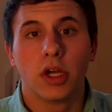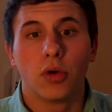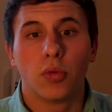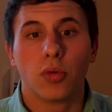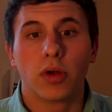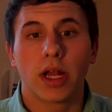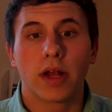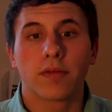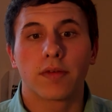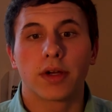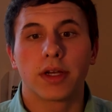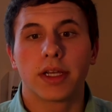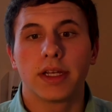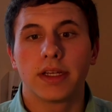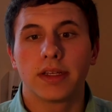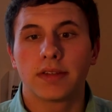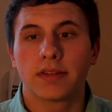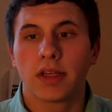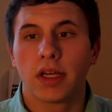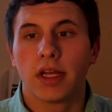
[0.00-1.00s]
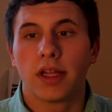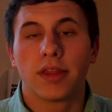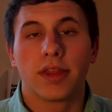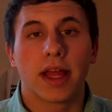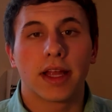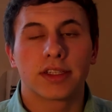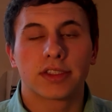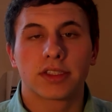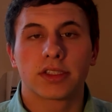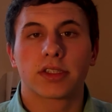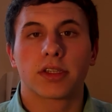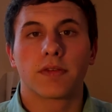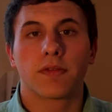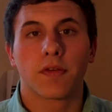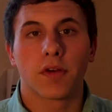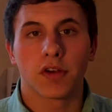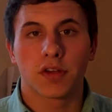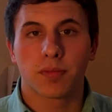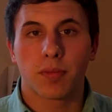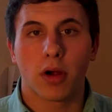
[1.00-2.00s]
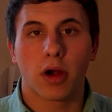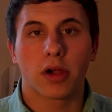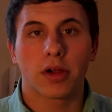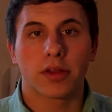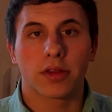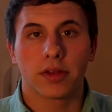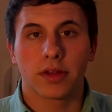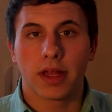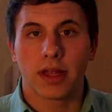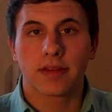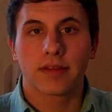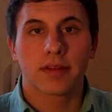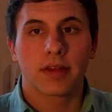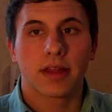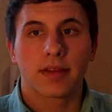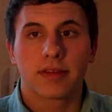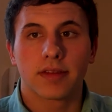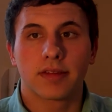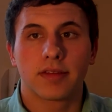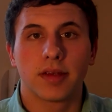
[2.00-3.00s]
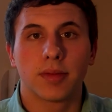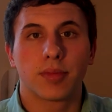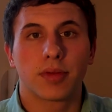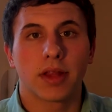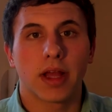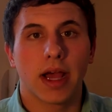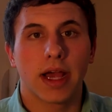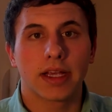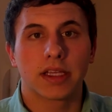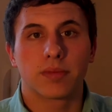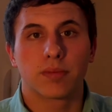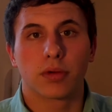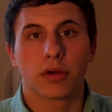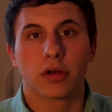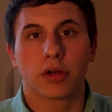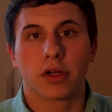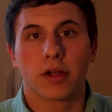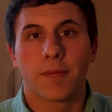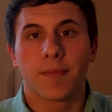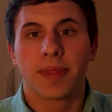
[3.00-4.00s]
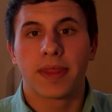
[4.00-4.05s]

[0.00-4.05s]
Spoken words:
whatever it is, that's just the first part of that's the tip of the iceberg.